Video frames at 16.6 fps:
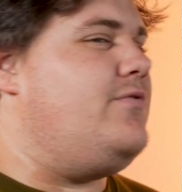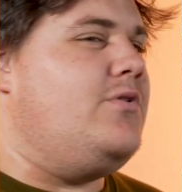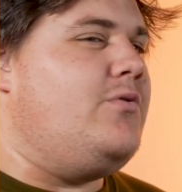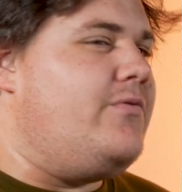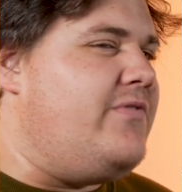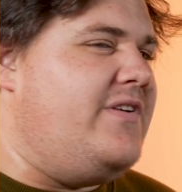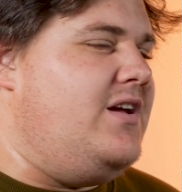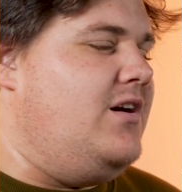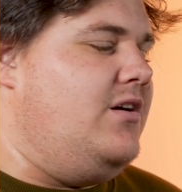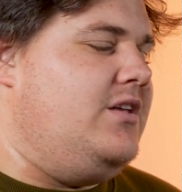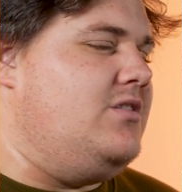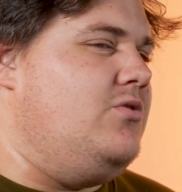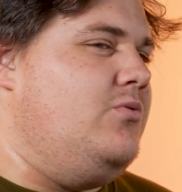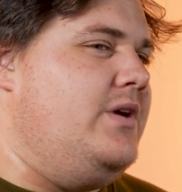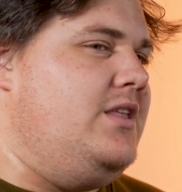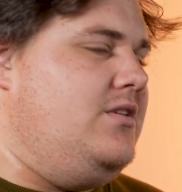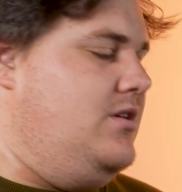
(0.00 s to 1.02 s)
for feeling
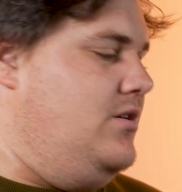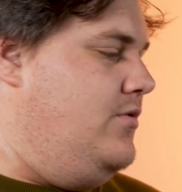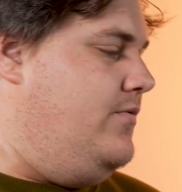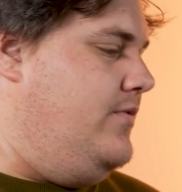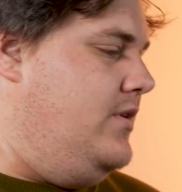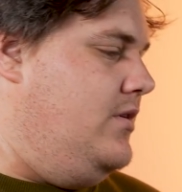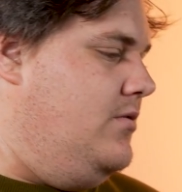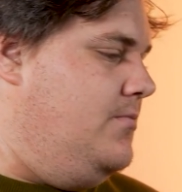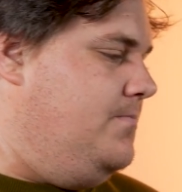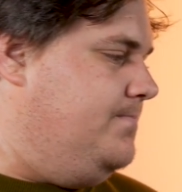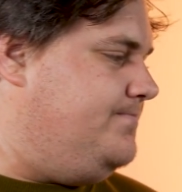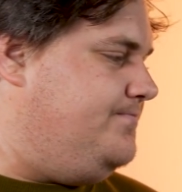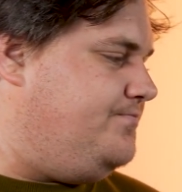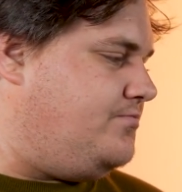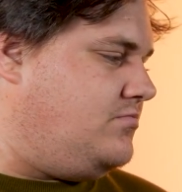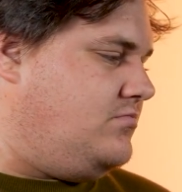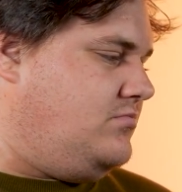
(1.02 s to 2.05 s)
the way that you feel,
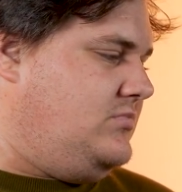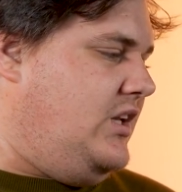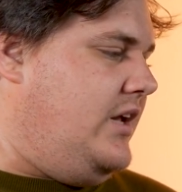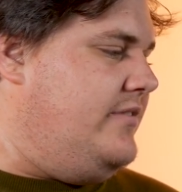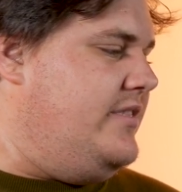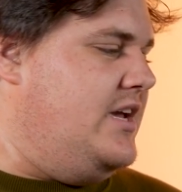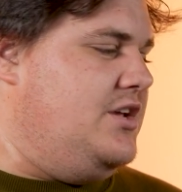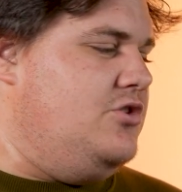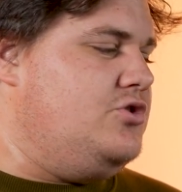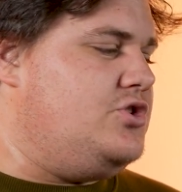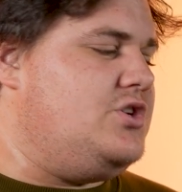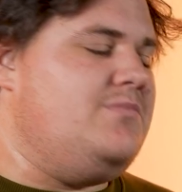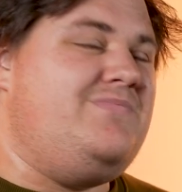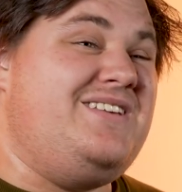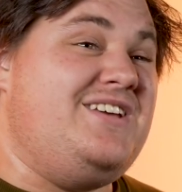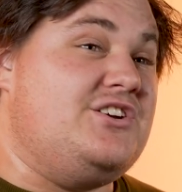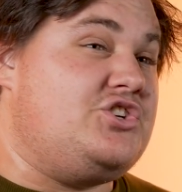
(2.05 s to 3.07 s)
that you
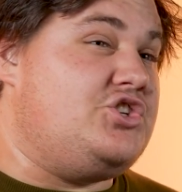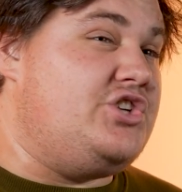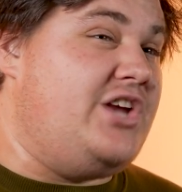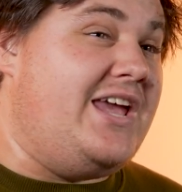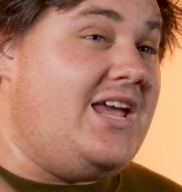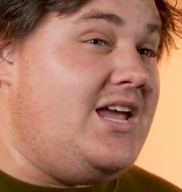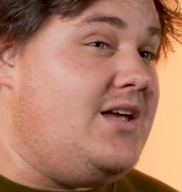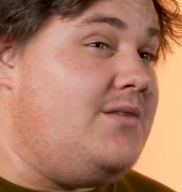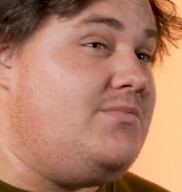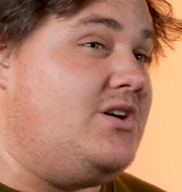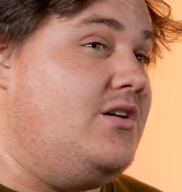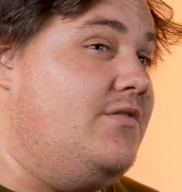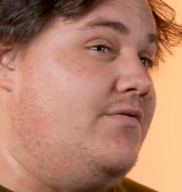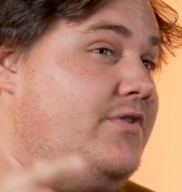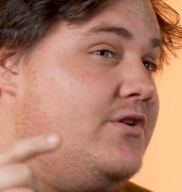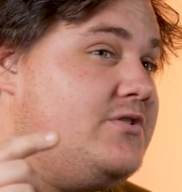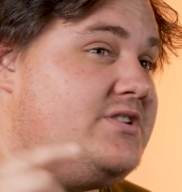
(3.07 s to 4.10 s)
should be ashamed
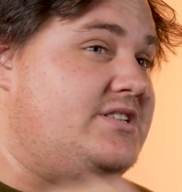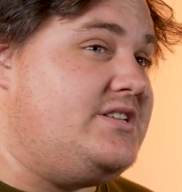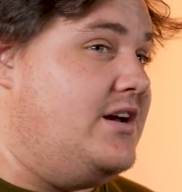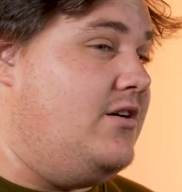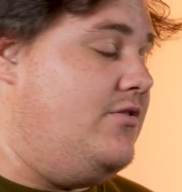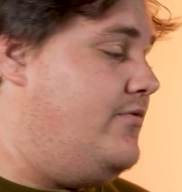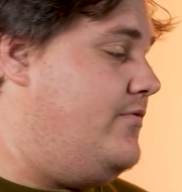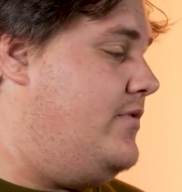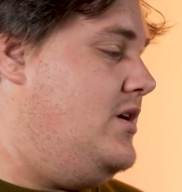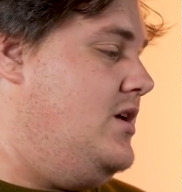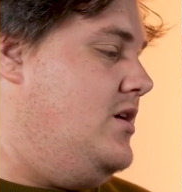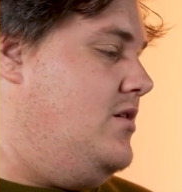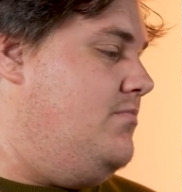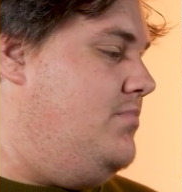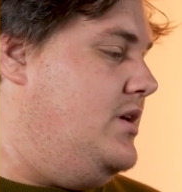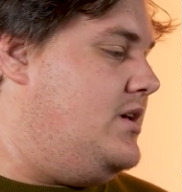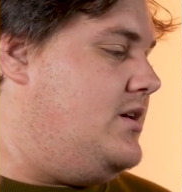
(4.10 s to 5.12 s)
of yourself
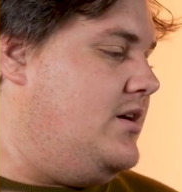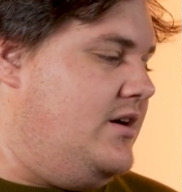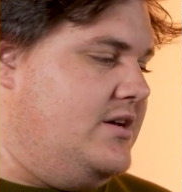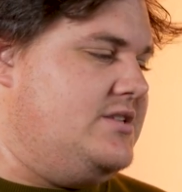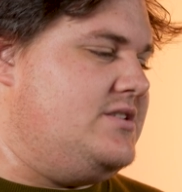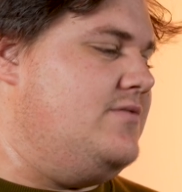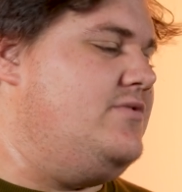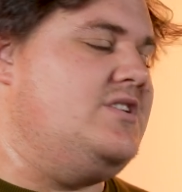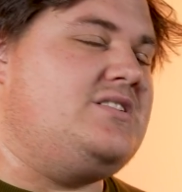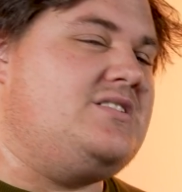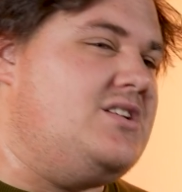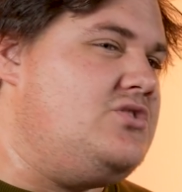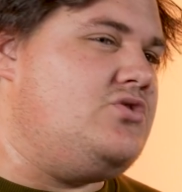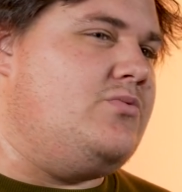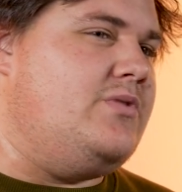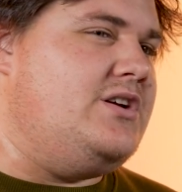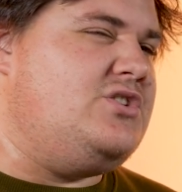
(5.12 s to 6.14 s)
because of the
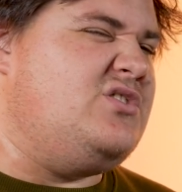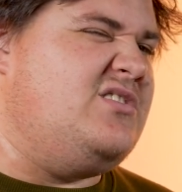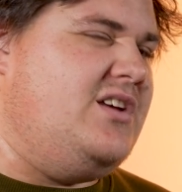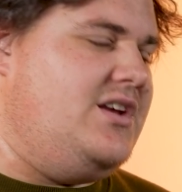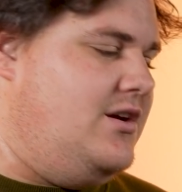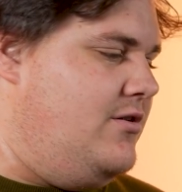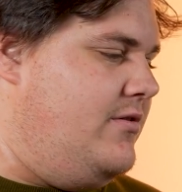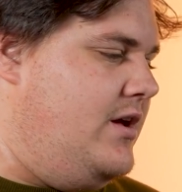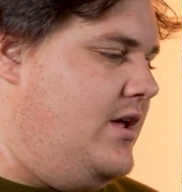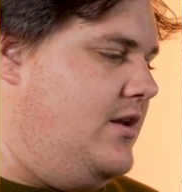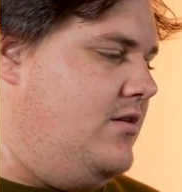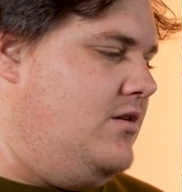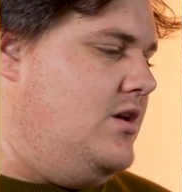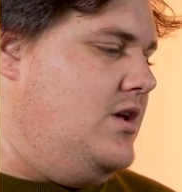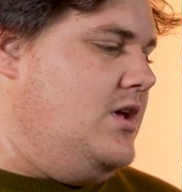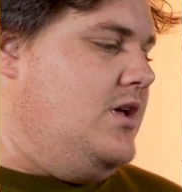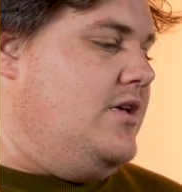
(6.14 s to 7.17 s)
situation that you're in,
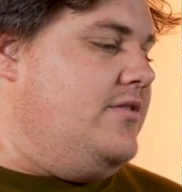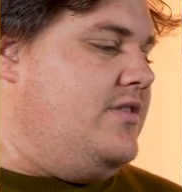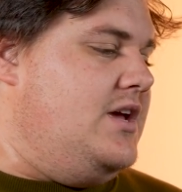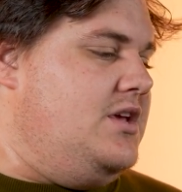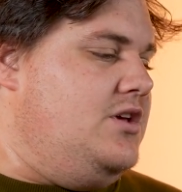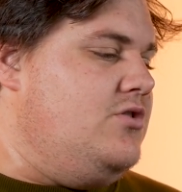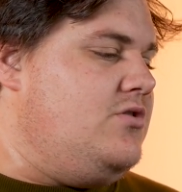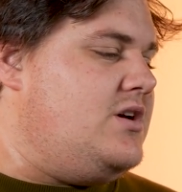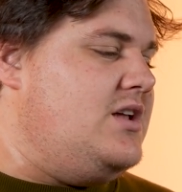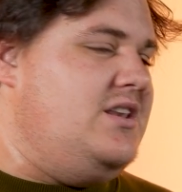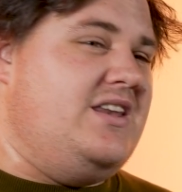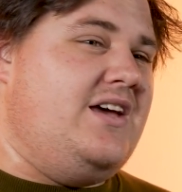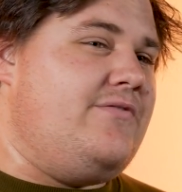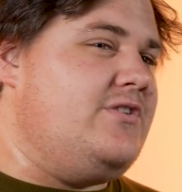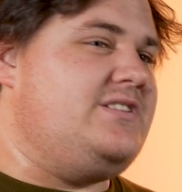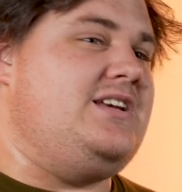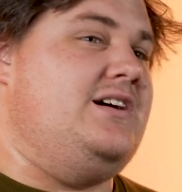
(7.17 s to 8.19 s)
that you could
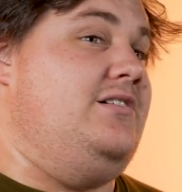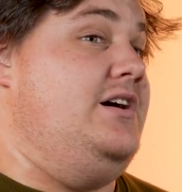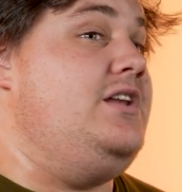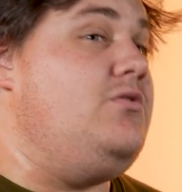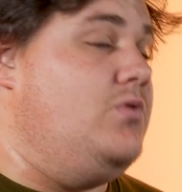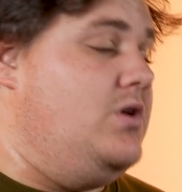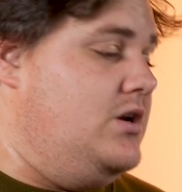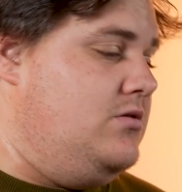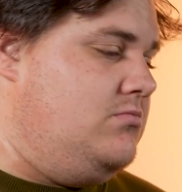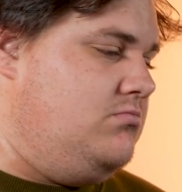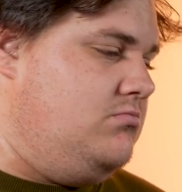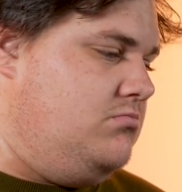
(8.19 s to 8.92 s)
never tell anyone.